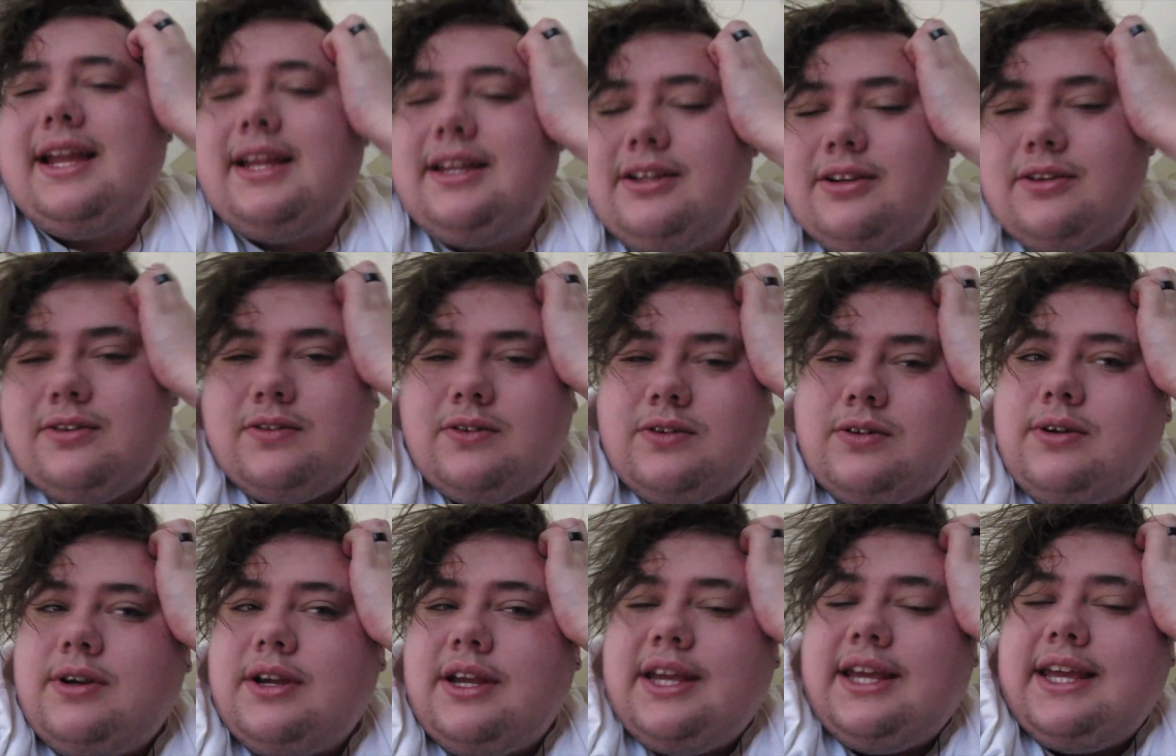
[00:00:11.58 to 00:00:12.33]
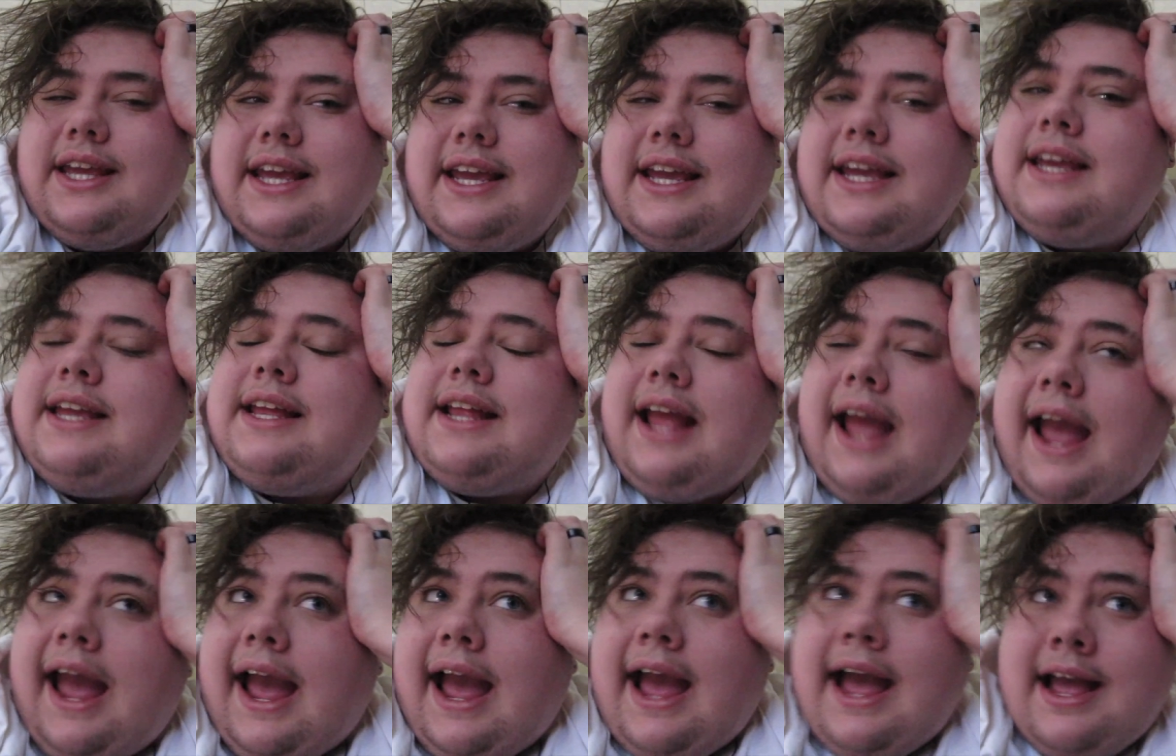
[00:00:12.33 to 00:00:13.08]
I know it
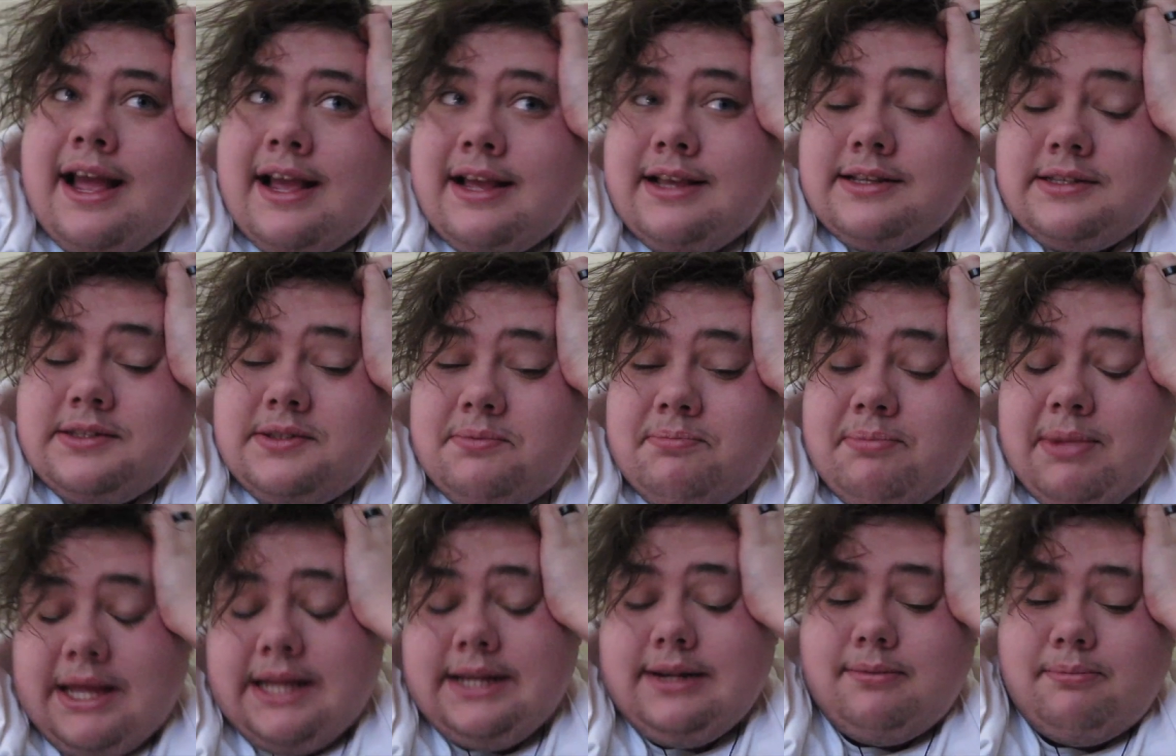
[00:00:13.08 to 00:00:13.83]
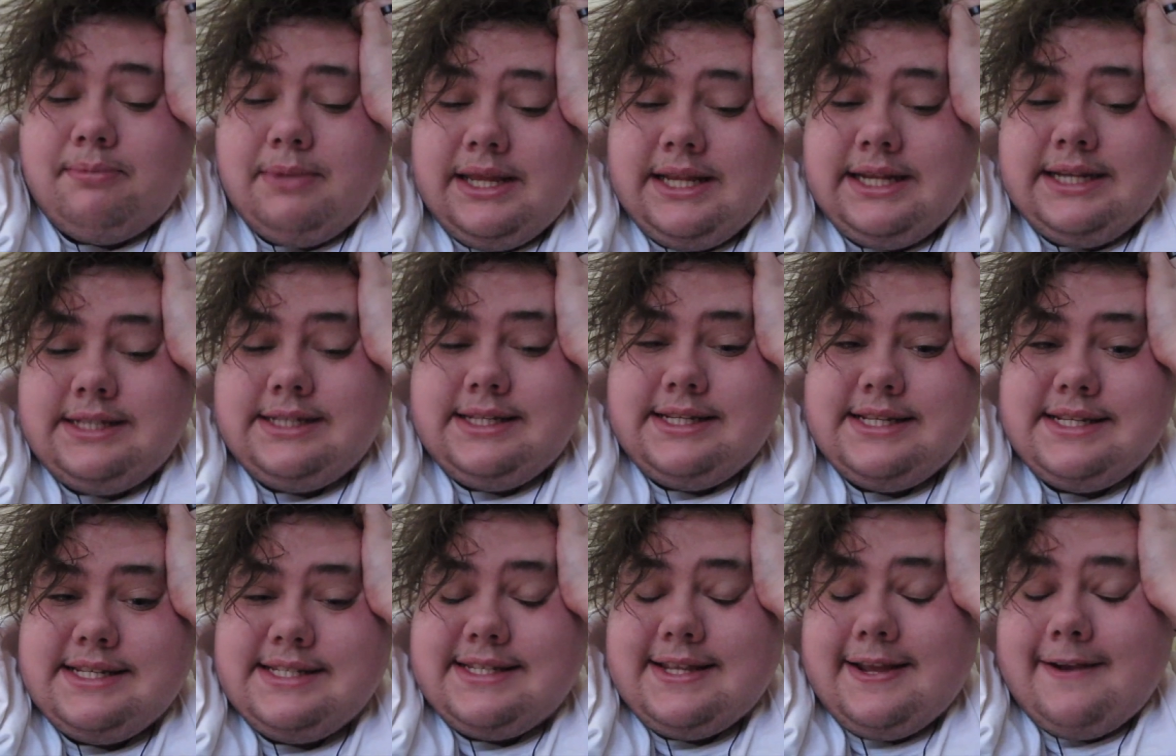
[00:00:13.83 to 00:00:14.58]
has been a minute
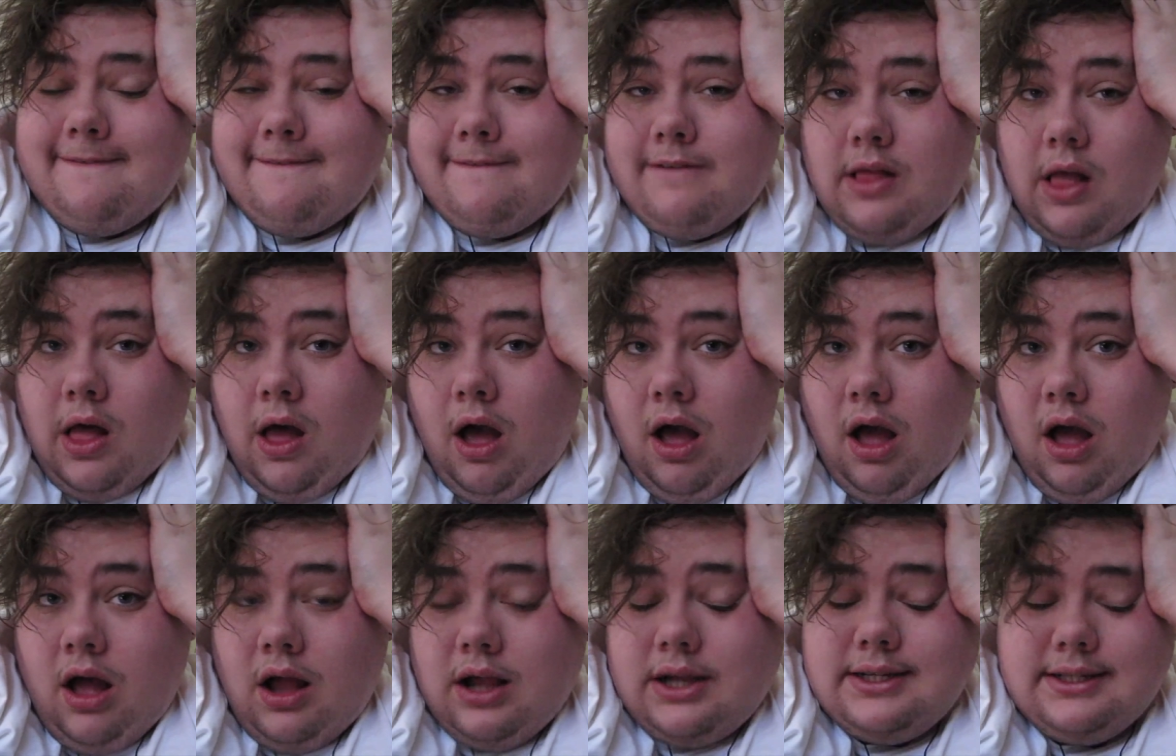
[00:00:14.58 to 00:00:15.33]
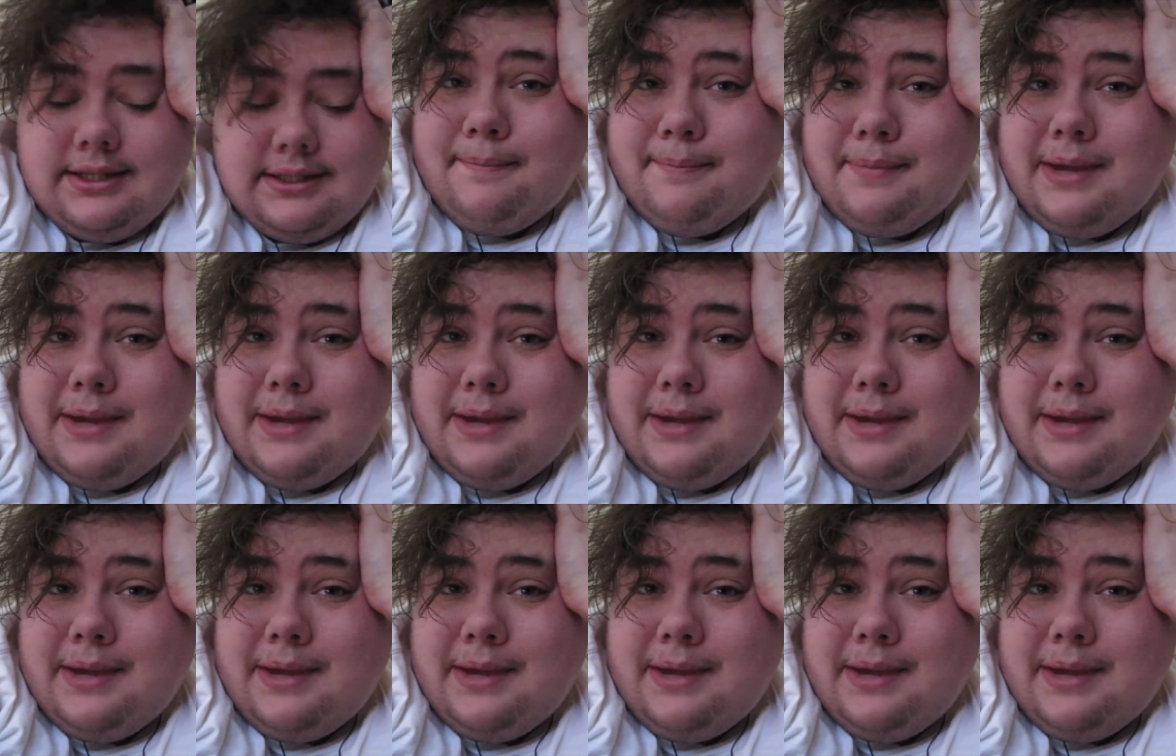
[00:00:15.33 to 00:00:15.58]
since I vlogged,